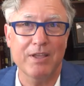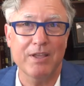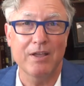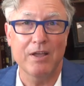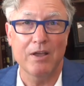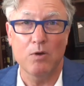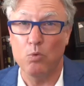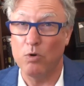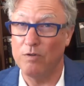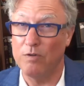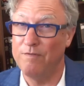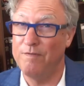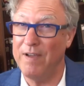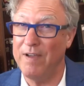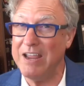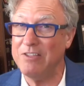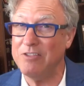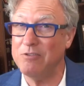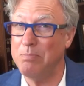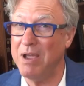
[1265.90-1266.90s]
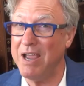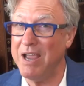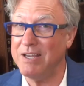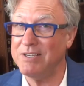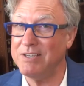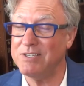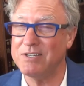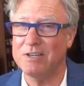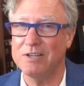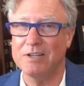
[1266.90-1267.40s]
We're
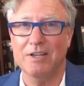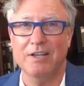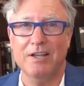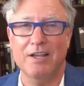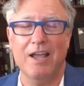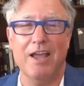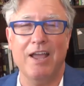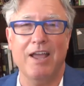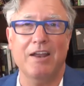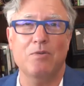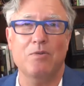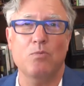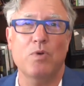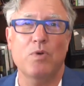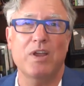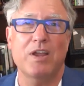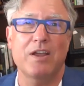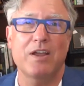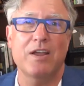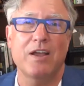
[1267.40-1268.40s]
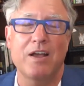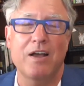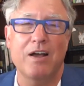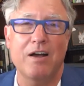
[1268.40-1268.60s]
faith-based, and we